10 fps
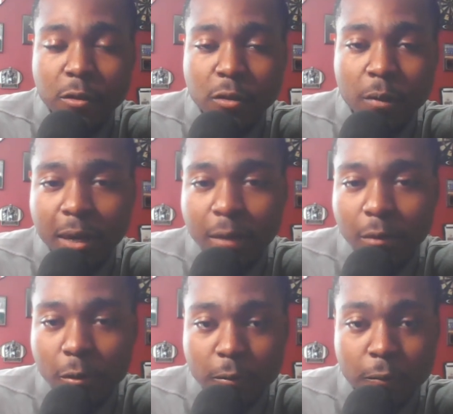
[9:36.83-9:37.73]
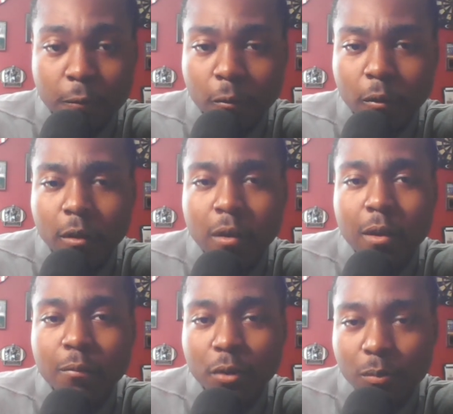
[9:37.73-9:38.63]
That's what everybody knows him for,
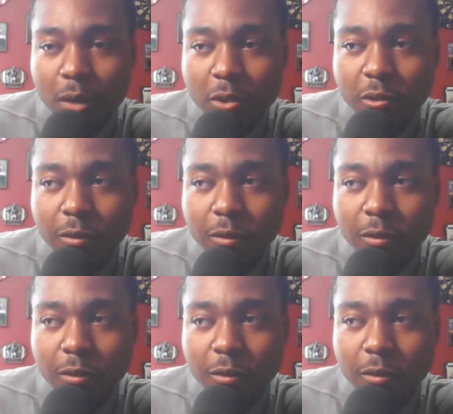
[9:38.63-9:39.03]
pretty much.